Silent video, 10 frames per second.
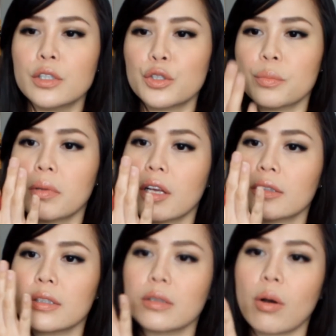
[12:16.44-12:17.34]
to blot
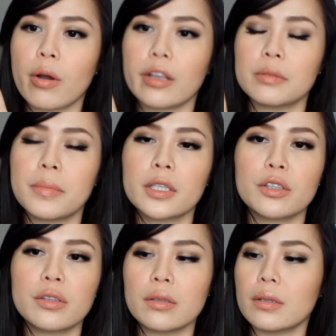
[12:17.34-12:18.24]
that oil, but
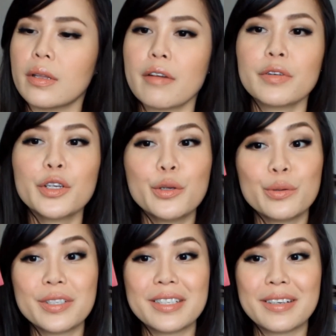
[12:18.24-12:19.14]
never
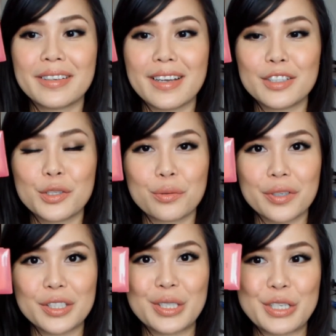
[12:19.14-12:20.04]
use it again to
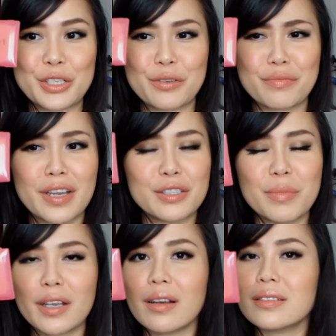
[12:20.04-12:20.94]
retouch your face,
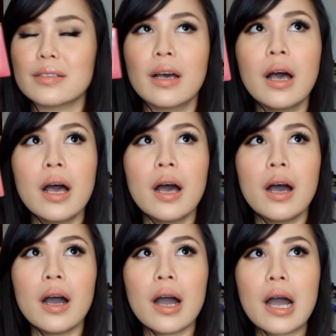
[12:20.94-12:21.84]
because
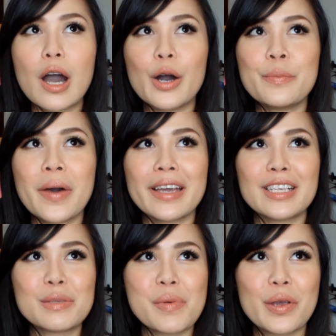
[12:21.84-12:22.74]
on my
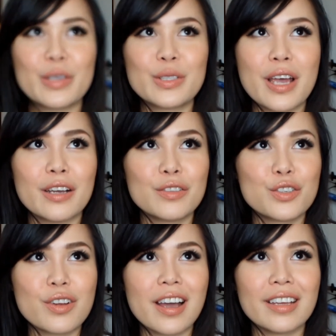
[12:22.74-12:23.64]
experience, I
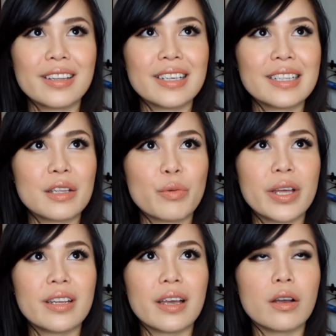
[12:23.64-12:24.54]
tried it when
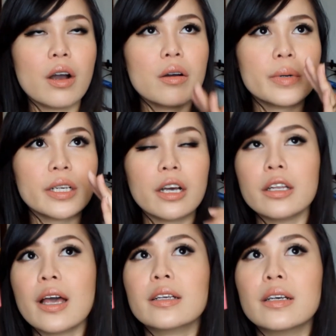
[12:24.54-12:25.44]
oh my god,
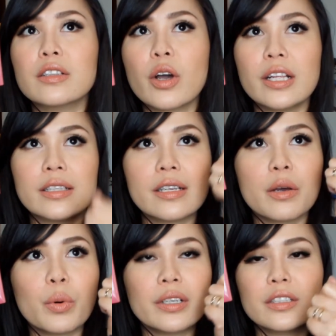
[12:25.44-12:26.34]
I got oil and then I
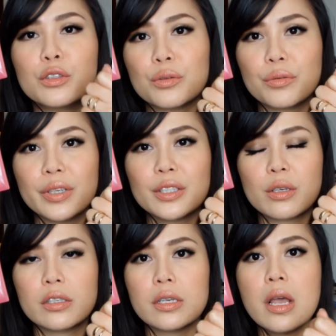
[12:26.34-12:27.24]
wanted to
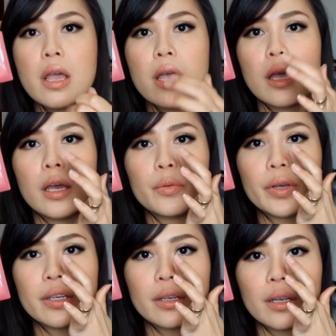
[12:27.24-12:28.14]
retouch, and
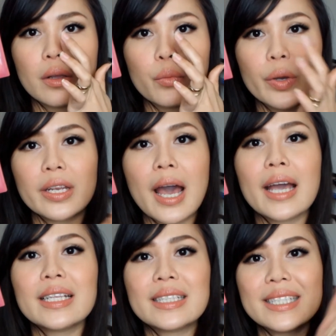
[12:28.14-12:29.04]
when
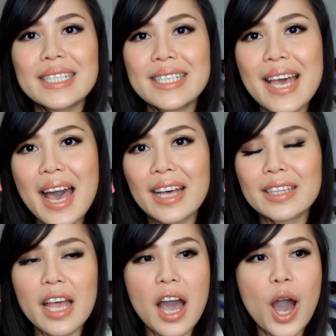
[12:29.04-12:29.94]
I did that,
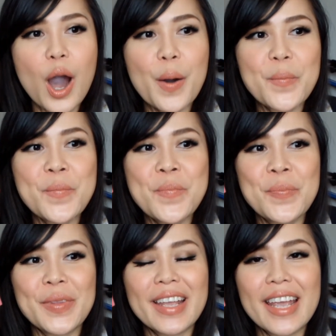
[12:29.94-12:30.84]

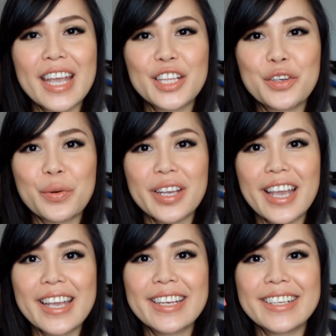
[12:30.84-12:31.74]
it
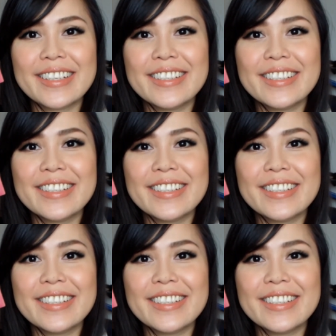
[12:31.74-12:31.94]
created